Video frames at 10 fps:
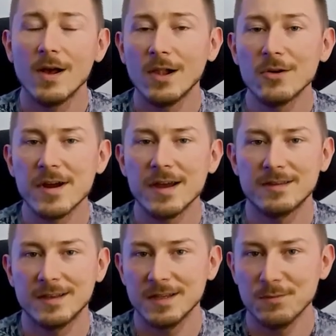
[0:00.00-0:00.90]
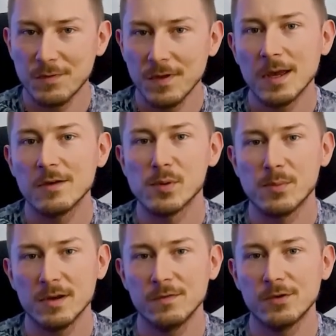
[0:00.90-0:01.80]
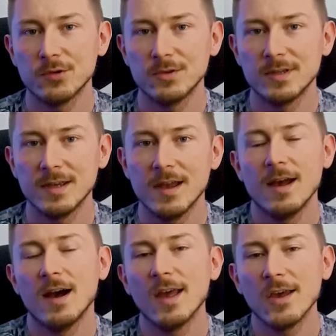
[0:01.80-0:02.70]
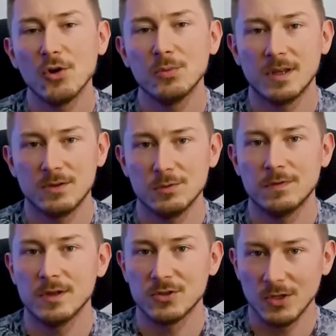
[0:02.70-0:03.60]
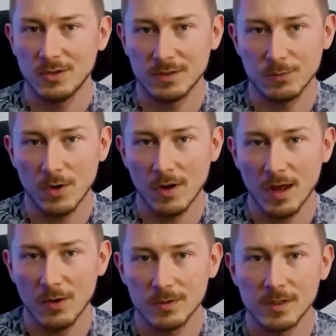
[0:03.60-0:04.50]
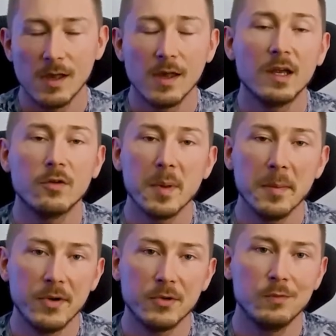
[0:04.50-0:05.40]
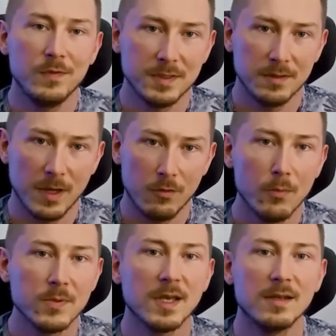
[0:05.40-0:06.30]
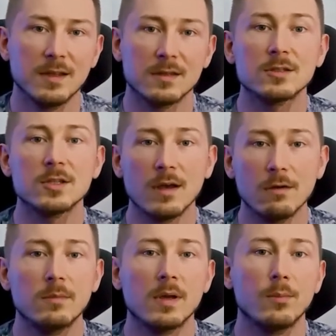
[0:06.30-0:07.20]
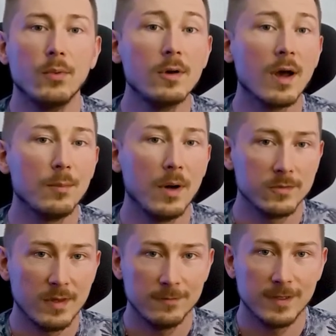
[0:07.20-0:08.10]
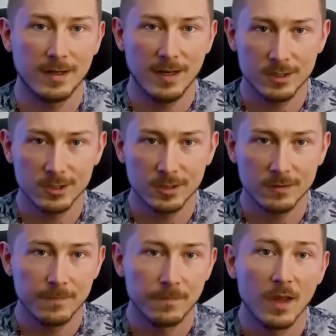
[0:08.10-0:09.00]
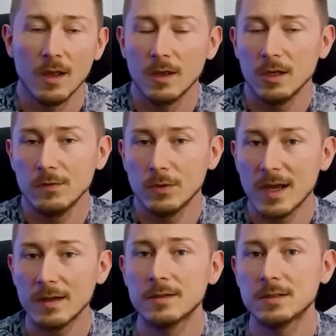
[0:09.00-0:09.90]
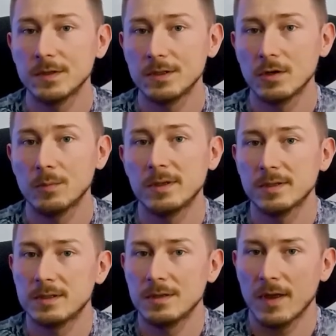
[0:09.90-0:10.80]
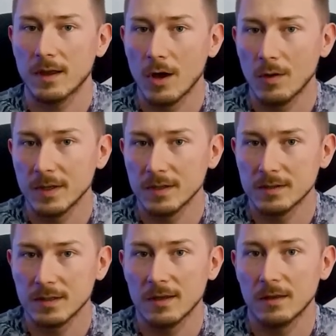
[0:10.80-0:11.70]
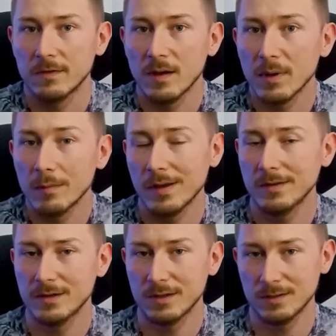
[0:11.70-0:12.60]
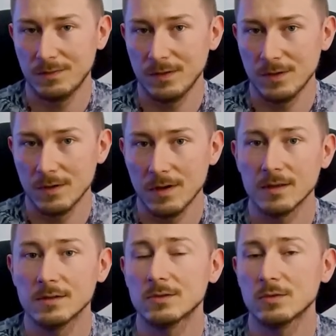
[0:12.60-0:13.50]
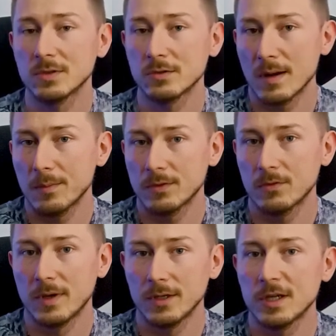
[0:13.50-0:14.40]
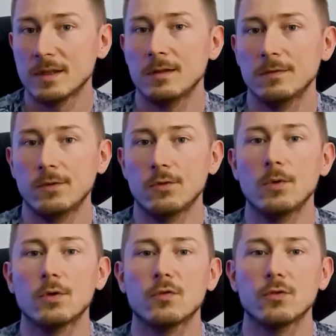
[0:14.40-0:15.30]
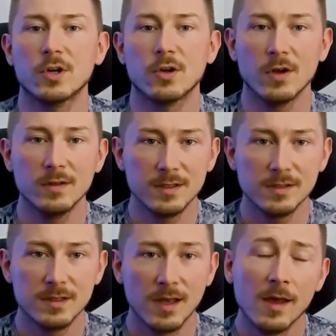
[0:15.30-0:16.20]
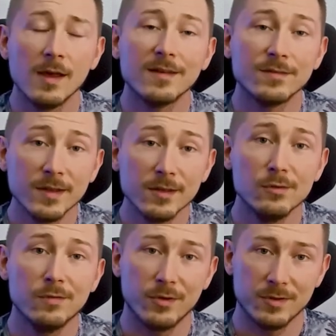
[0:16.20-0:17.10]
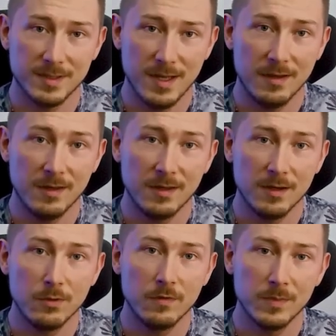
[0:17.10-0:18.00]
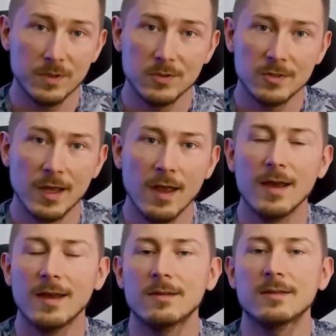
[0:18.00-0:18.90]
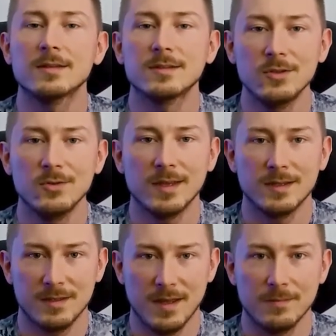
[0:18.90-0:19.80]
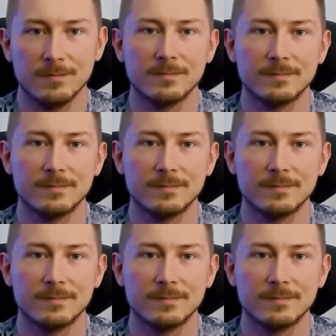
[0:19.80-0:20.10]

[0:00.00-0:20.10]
Alright, that's everything I've prepared for today. I hope that you've enjoyed this workout. Remember to visit my website and check out my book about noun declension. If you like this video, please leave a comment and thumb up under this video and subscribe to my channel for more future content. Thank you for staying here with me today and see you next time.